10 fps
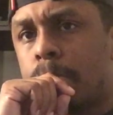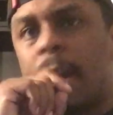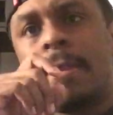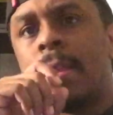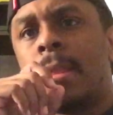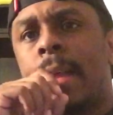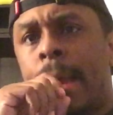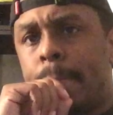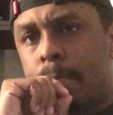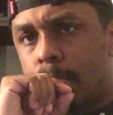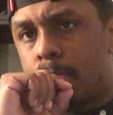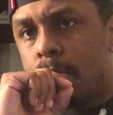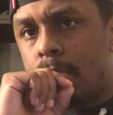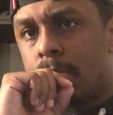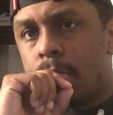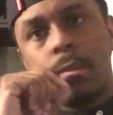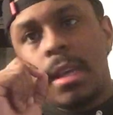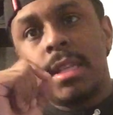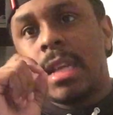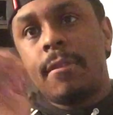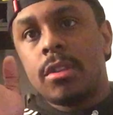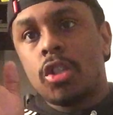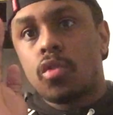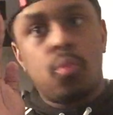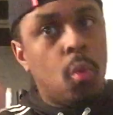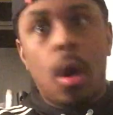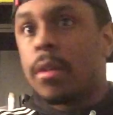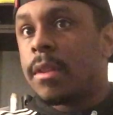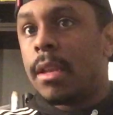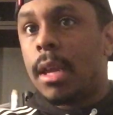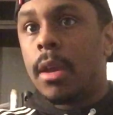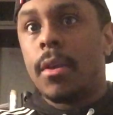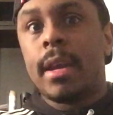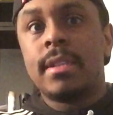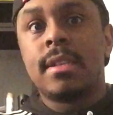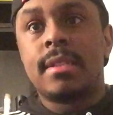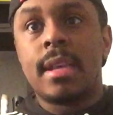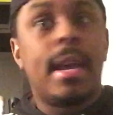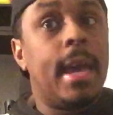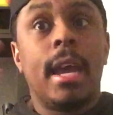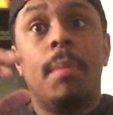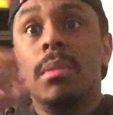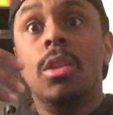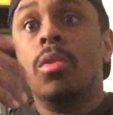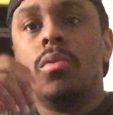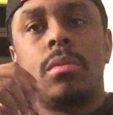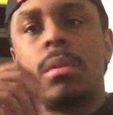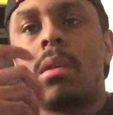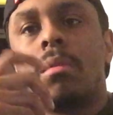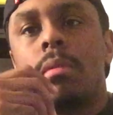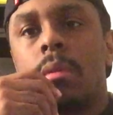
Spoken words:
Other than that, he never just walked in here and just said, hey, I'm going to lose. No.